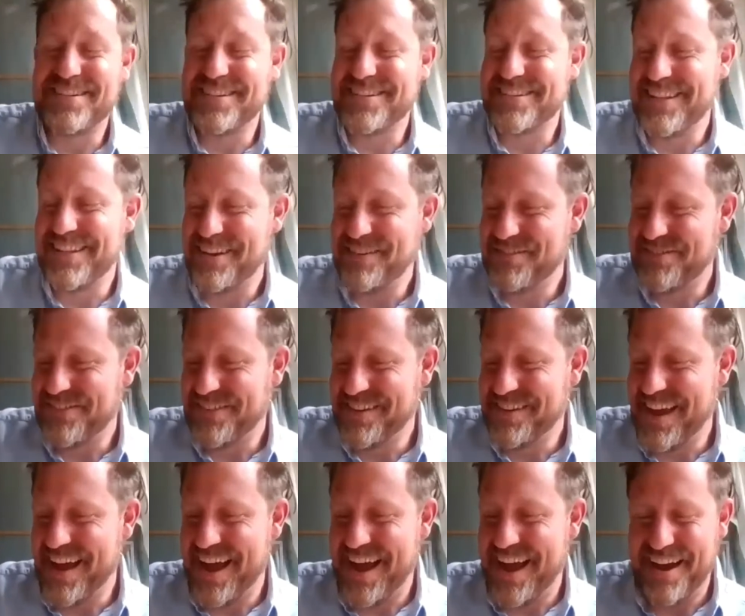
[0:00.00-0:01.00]
I just love,
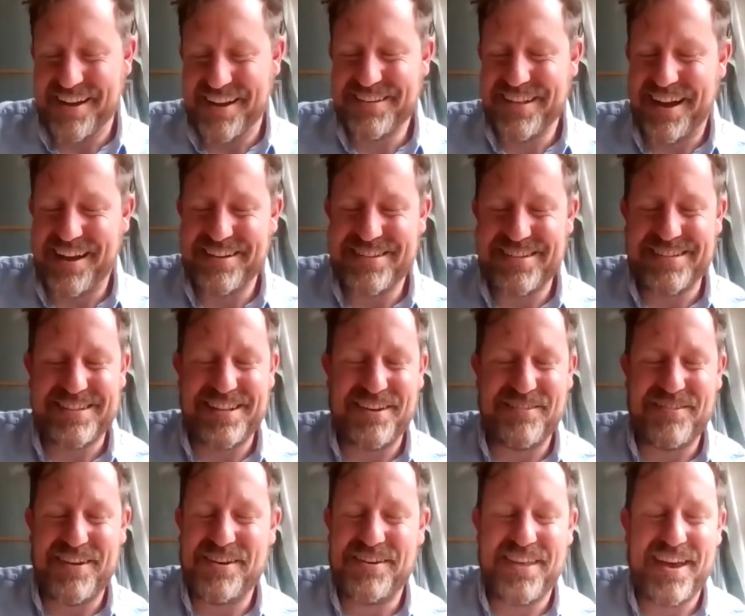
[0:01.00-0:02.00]
I just
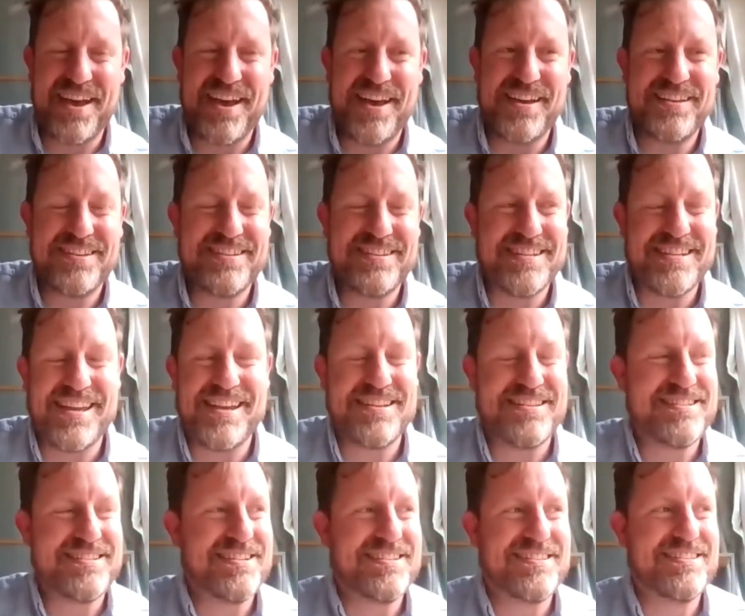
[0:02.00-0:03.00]
love how that
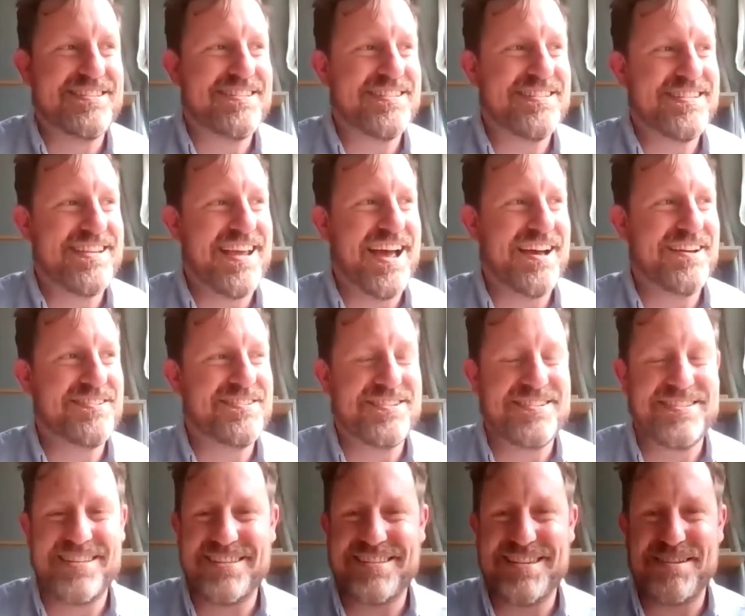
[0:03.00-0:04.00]
just
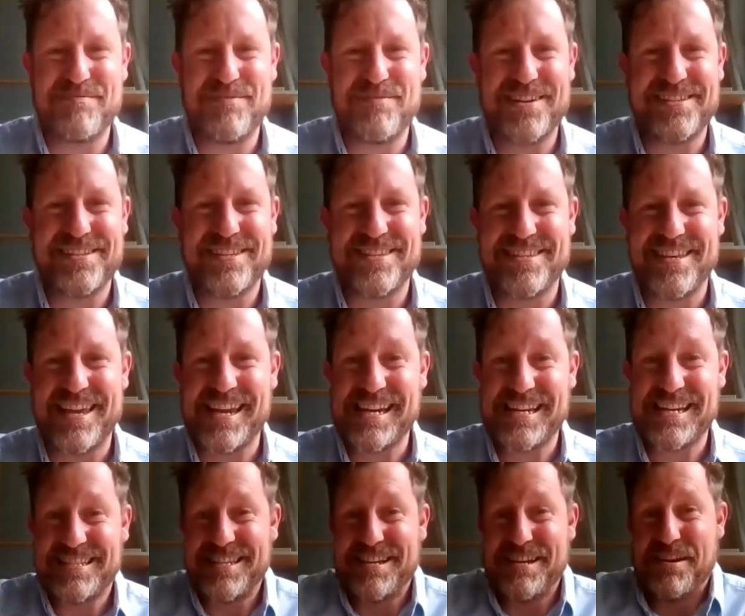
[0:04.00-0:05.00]
the simplest of
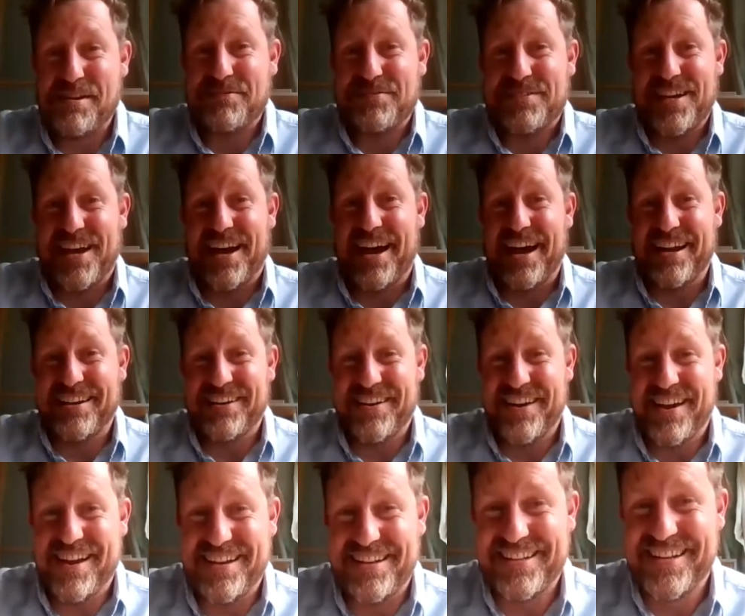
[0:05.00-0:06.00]
things that you've done.
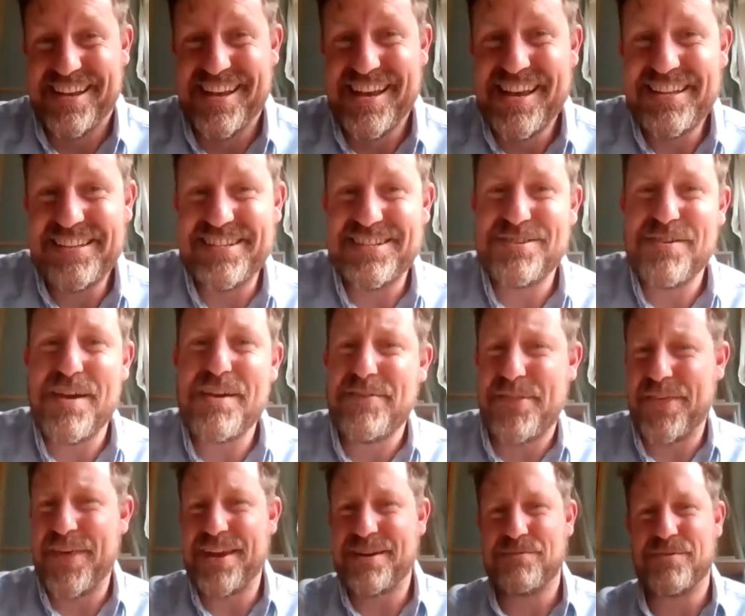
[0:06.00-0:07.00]
And did you ever
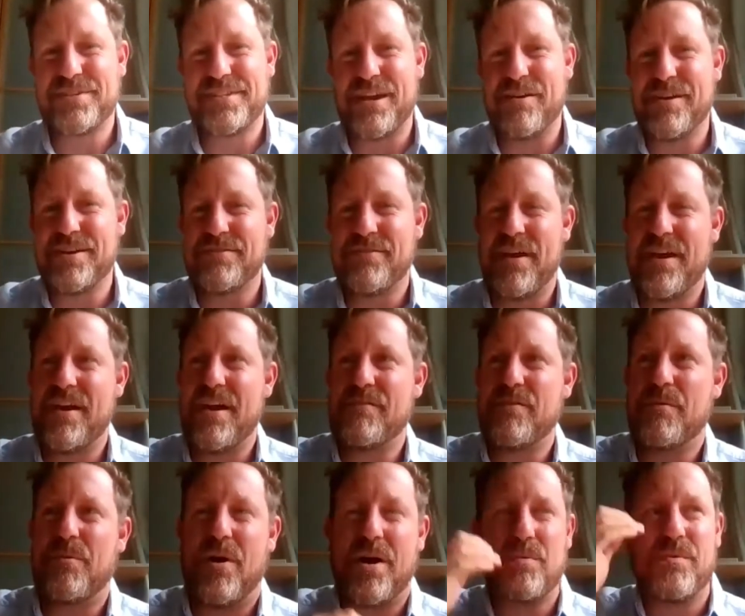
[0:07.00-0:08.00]
think, was there
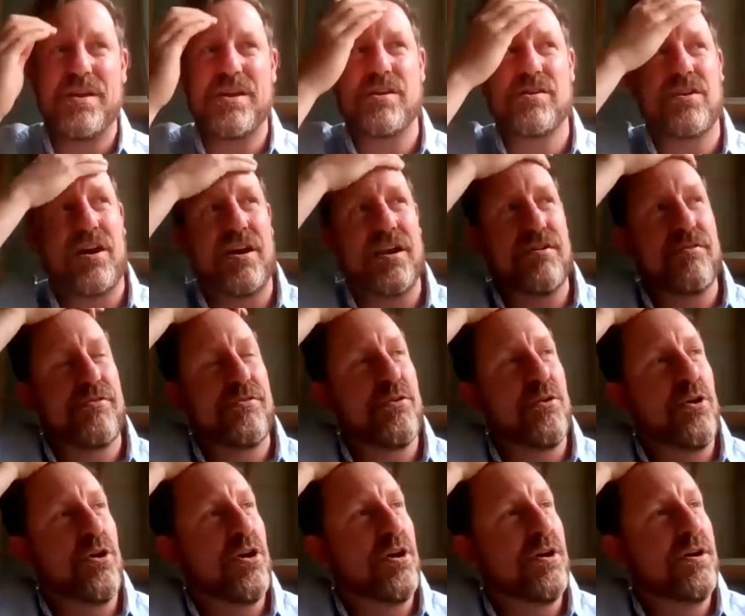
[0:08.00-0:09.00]
ever a point where you kind of
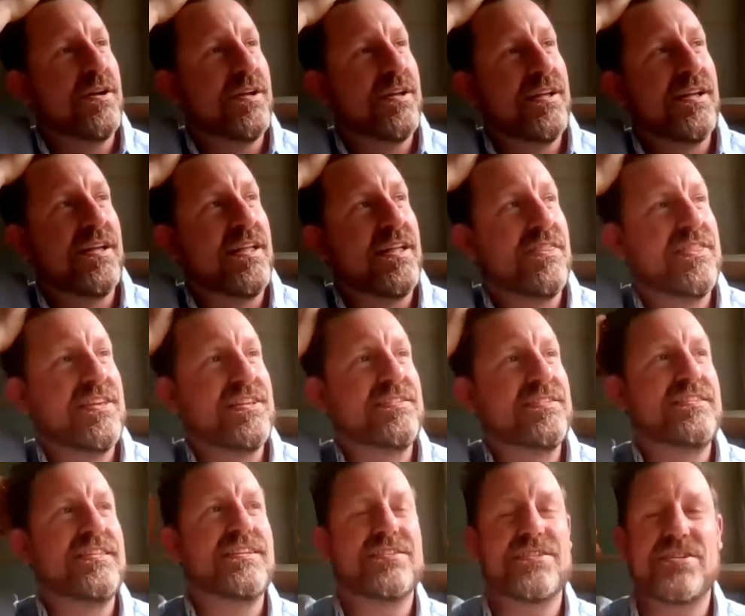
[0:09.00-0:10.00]
thought
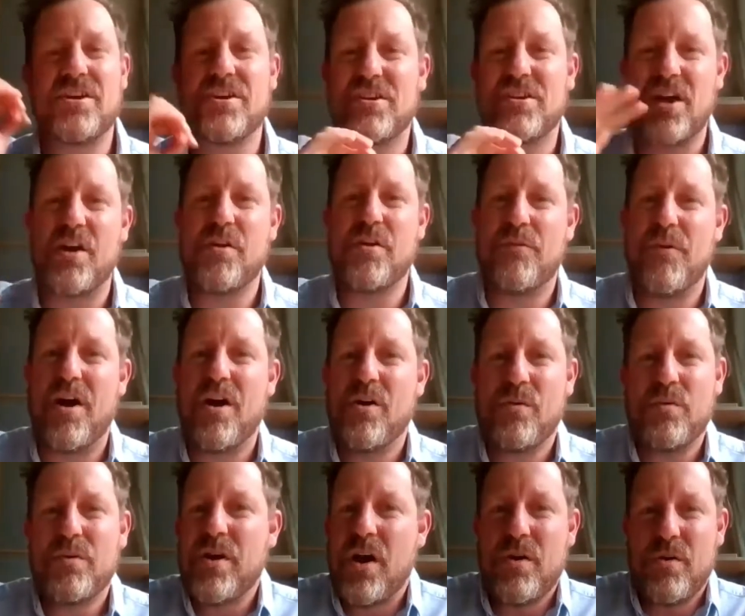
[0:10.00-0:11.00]
this could go
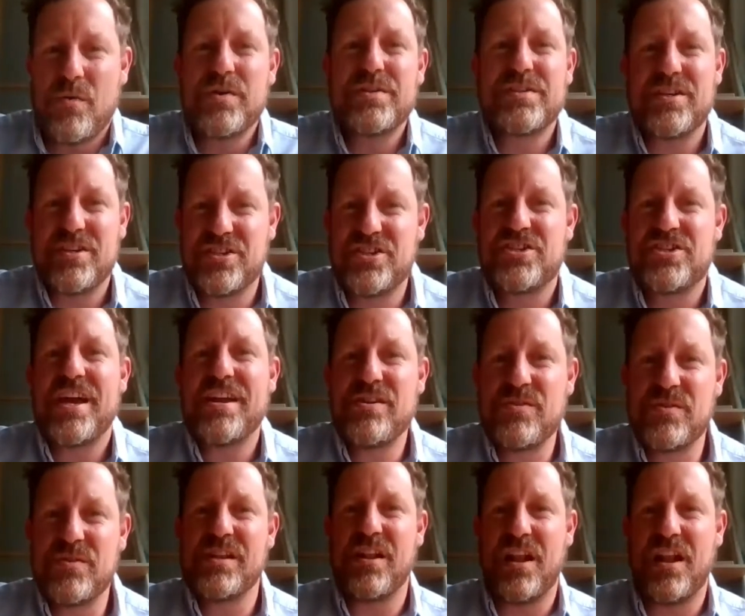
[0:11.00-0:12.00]
viral, or was it
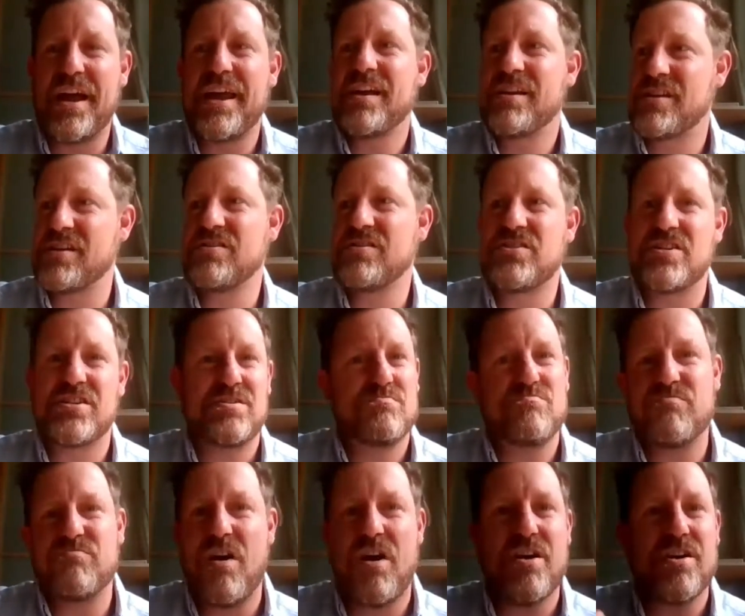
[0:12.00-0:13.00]
genuine, like you just
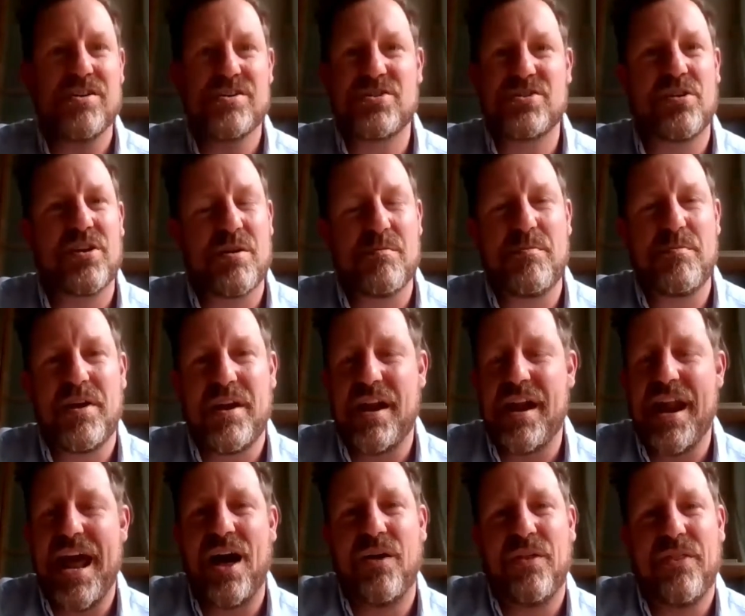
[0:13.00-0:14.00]
wrote a song and put
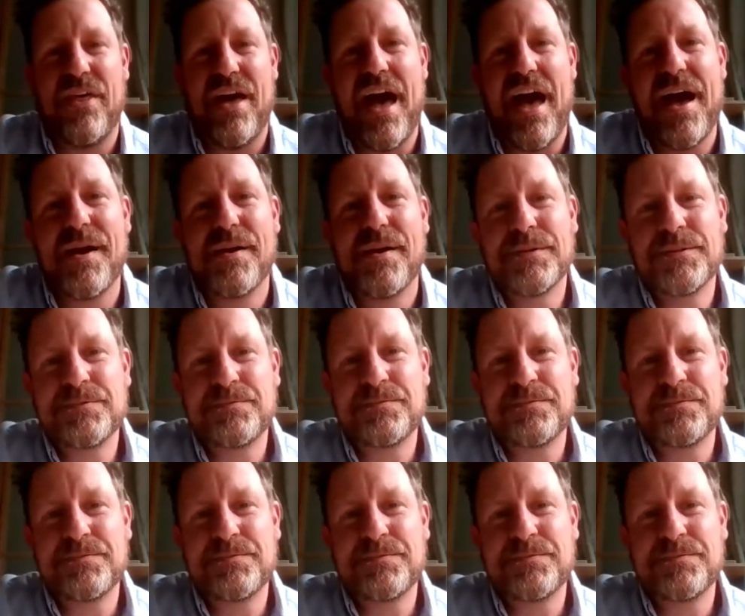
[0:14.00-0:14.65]
it out there?